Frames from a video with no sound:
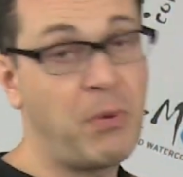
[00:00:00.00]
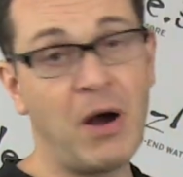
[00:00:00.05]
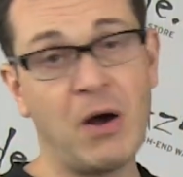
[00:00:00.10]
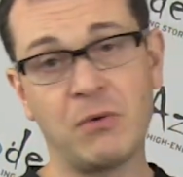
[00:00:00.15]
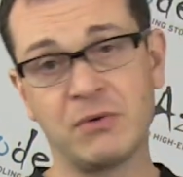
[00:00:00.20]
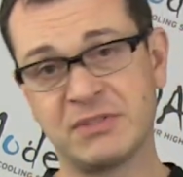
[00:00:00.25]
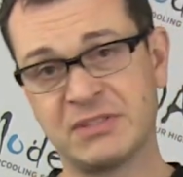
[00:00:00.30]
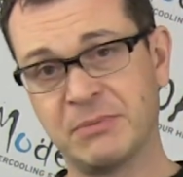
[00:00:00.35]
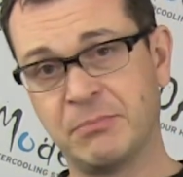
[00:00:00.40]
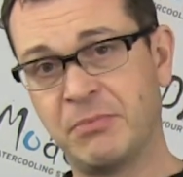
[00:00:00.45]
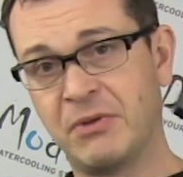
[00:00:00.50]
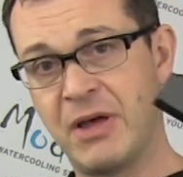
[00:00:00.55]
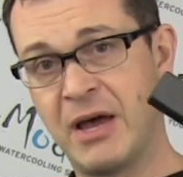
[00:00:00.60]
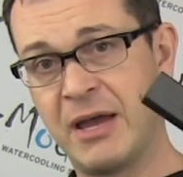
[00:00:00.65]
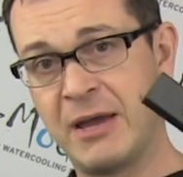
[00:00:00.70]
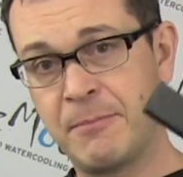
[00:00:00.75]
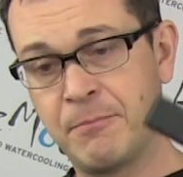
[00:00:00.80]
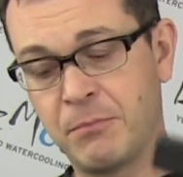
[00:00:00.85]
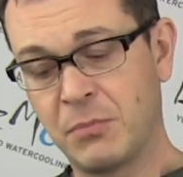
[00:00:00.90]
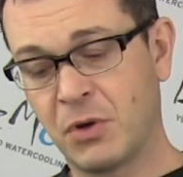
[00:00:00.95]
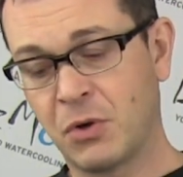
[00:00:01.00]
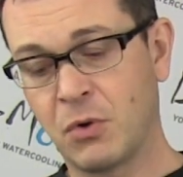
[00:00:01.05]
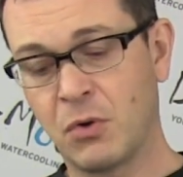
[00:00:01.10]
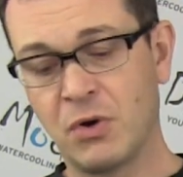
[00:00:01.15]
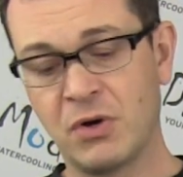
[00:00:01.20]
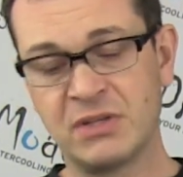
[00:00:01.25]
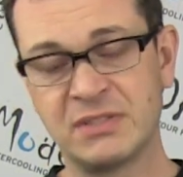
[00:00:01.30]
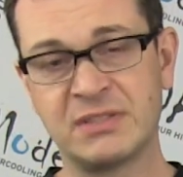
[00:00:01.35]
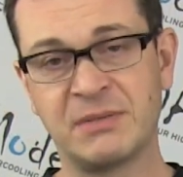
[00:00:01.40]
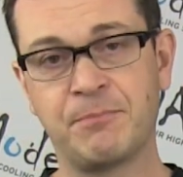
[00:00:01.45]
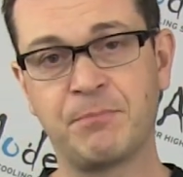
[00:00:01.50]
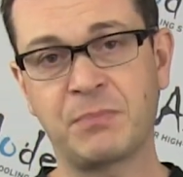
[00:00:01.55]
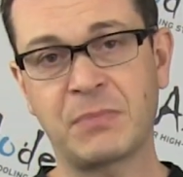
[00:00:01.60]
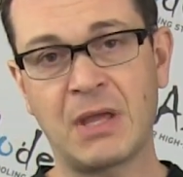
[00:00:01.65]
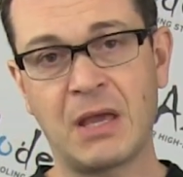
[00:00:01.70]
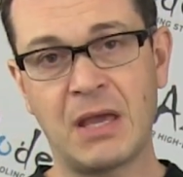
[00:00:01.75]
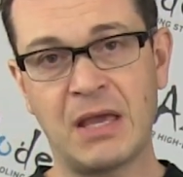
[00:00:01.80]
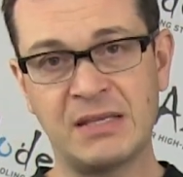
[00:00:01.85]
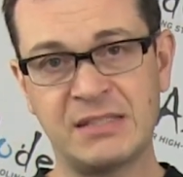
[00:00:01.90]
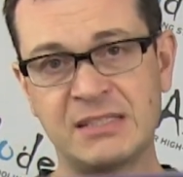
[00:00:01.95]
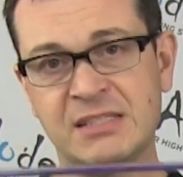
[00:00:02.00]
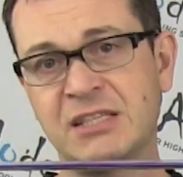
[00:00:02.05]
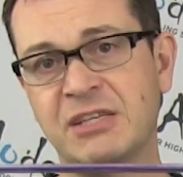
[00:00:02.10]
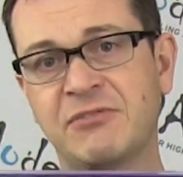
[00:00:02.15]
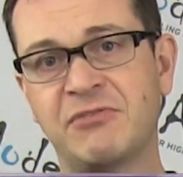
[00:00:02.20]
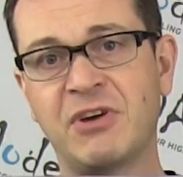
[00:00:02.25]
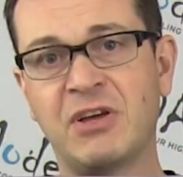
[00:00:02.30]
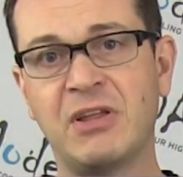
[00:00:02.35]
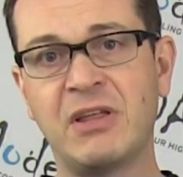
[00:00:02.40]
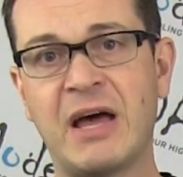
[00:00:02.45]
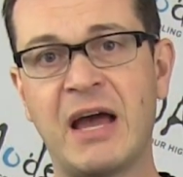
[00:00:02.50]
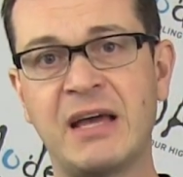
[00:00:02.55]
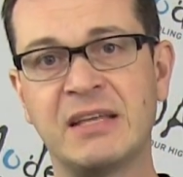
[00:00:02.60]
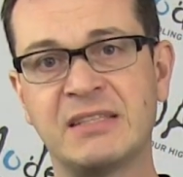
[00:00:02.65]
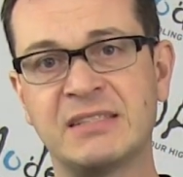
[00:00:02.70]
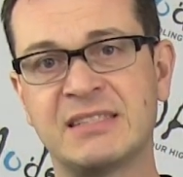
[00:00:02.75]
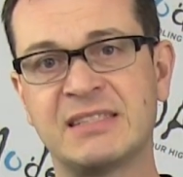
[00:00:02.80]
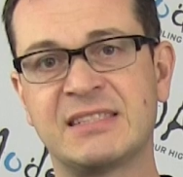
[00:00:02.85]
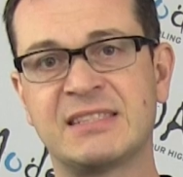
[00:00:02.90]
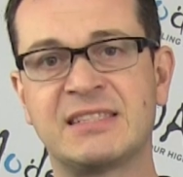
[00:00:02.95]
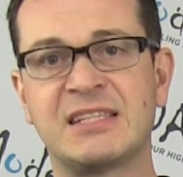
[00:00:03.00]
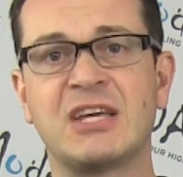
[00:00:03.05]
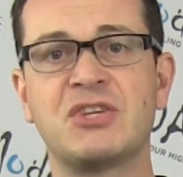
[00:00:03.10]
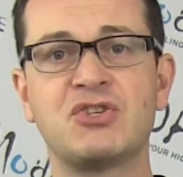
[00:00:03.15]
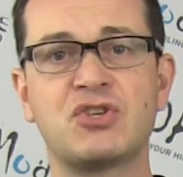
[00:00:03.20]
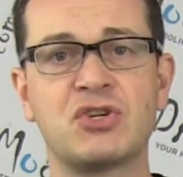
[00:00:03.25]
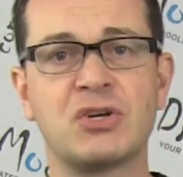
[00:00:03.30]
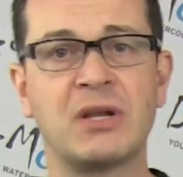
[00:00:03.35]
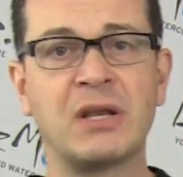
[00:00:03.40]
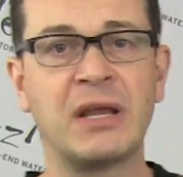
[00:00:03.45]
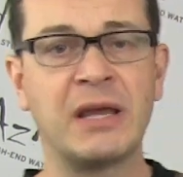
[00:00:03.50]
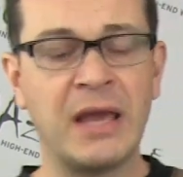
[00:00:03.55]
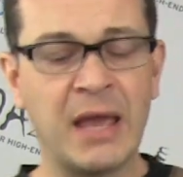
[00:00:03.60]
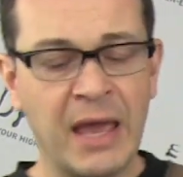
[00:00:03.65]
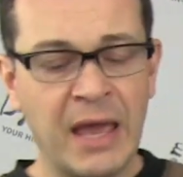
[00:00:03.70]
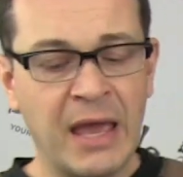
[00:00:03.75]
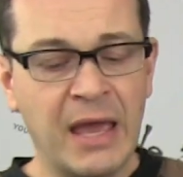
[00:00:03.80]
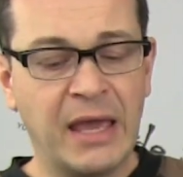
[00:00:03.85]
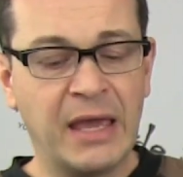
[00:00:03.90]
power supply, because CCFL light is essentially